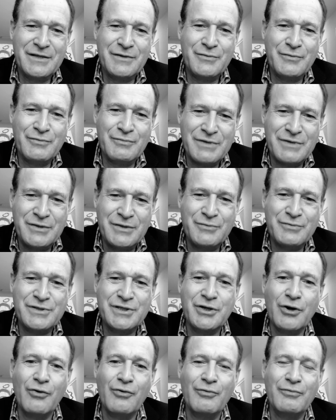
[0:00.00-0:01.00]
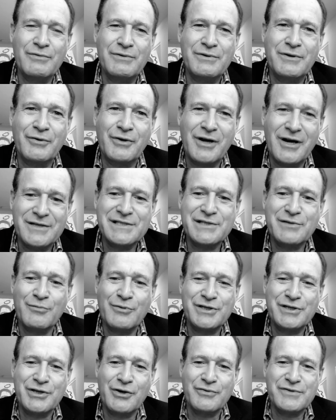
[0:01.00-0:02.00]
You show your
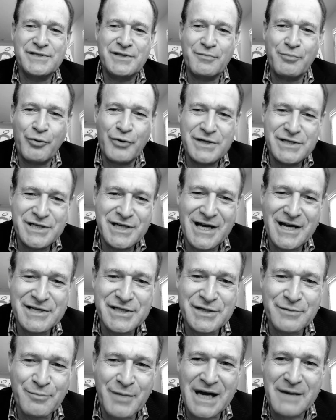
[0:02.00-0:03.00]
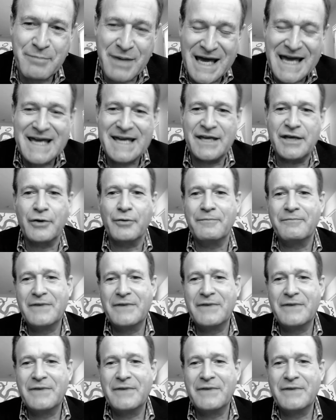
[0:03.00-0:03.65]
customer shows the appreciation by paying you.